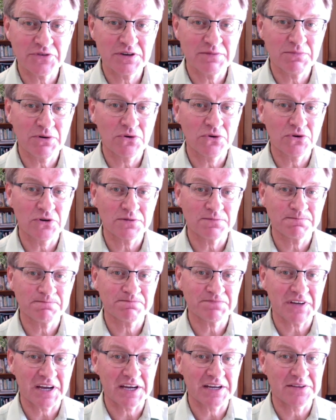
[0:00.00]
report.
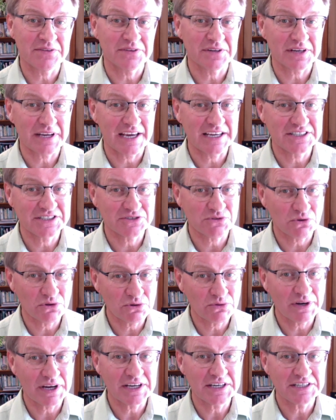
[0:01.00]
And as
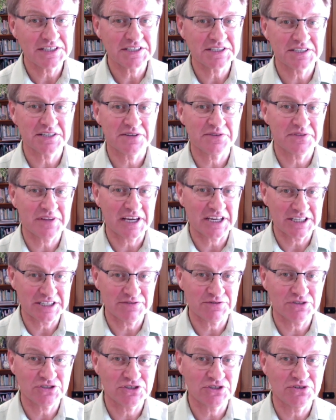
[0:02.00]
always, thanks
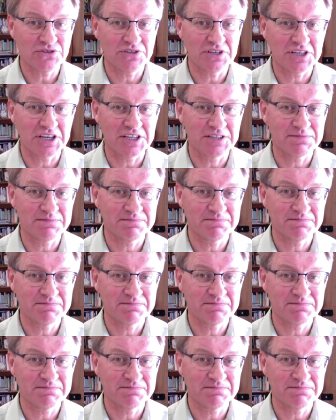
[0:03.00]
for tuning in.